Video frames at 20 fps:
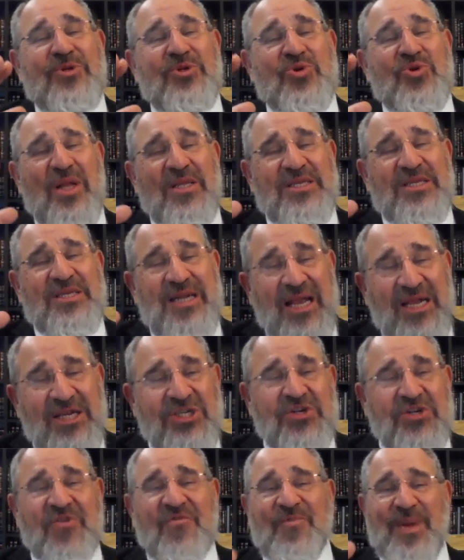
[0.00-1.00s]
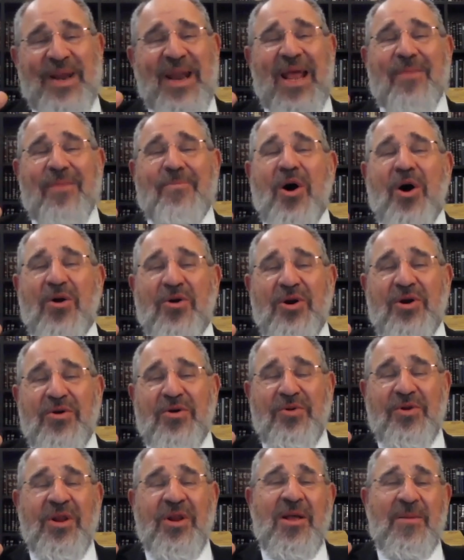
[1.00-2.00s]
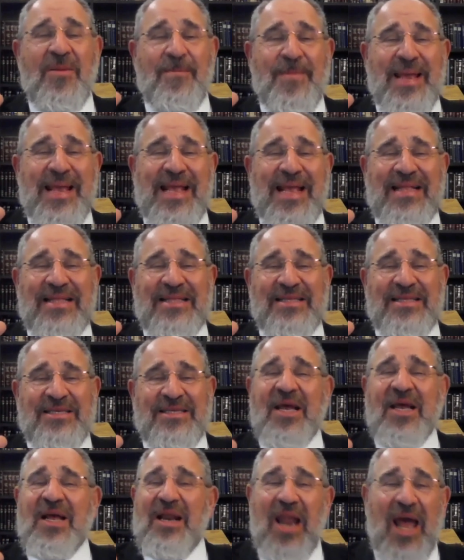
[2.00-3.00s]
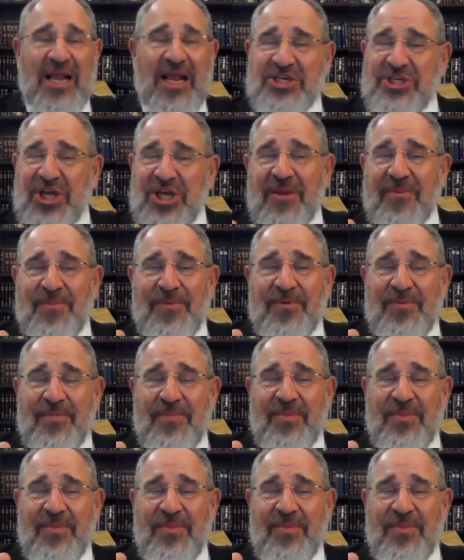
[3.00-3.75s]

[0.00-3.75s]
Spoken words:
translation of B'nai Moron means like sheep.